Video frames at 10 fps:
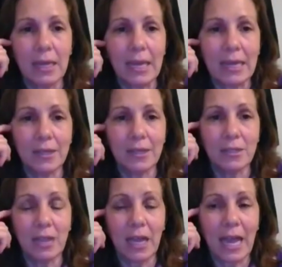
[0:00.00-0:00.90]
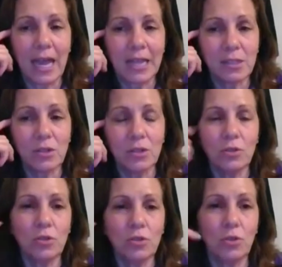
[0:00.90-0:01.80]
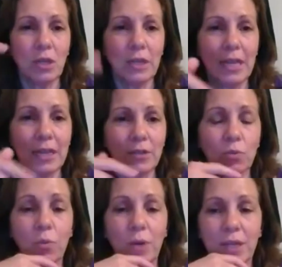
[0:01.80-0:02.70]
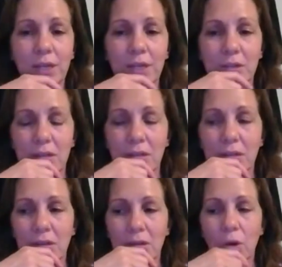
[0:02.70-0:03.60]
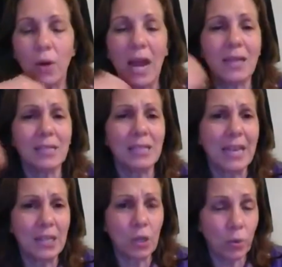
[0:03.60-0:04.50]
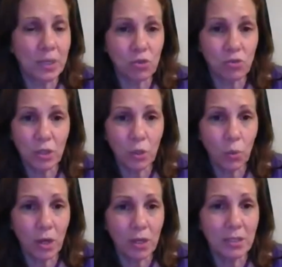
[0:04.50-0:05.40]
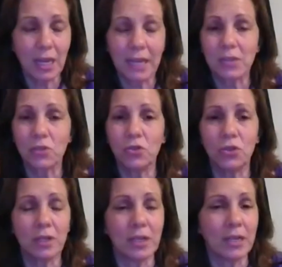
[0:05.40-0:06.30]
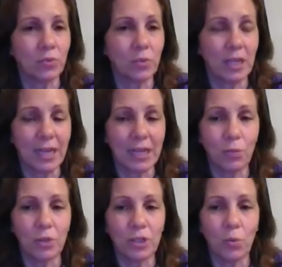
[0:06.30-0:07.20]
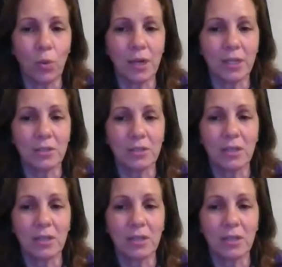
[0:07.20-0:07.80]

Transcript: And ask to connect with, or ask any question you want, ask to connect with anyone you want.